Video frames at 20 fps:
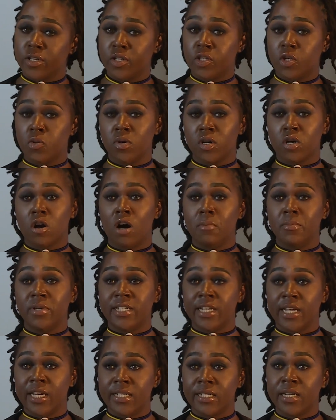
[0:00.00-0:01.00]
to
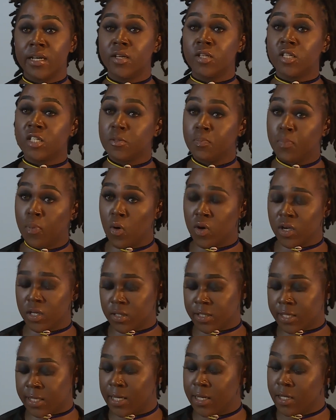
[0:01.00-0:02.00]
accommodate
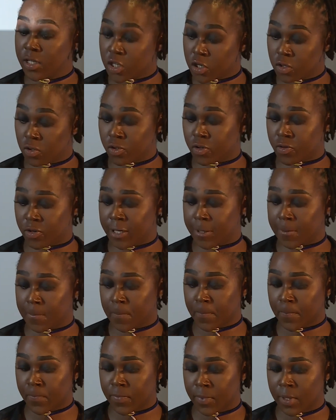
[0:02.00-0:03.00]
spoiled children.
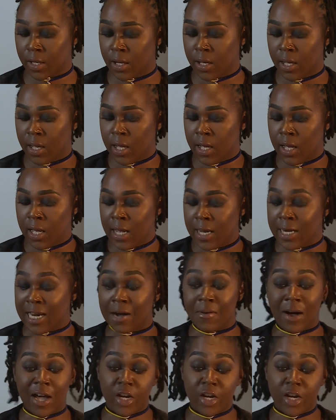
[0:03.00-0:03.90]
Now, I